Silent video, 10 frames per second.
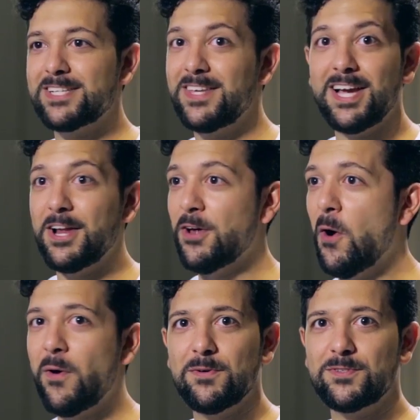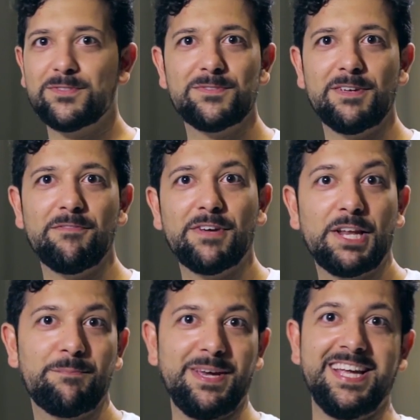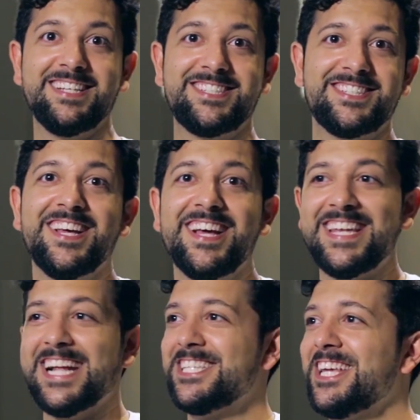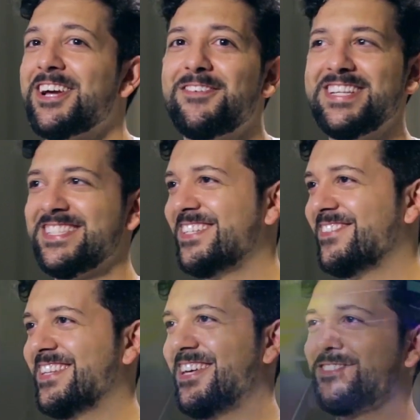next thing I know, I was in Philippines dancing with one